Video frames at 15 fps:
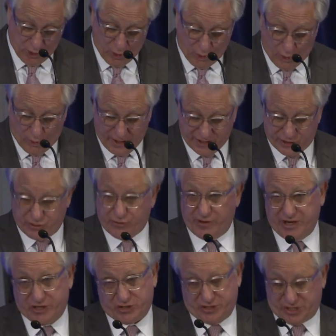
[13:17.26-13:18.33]
always
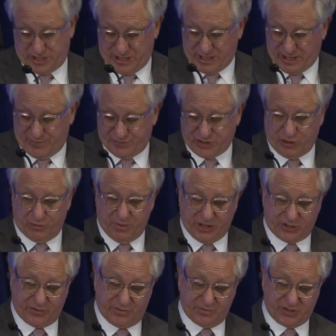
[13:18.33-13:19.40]
graciously give so
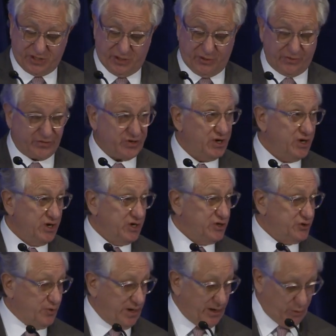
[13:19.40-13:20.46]
much of themselves
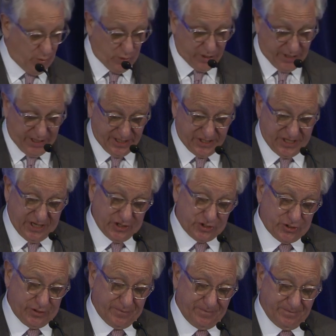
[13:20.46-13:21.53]
to our organization.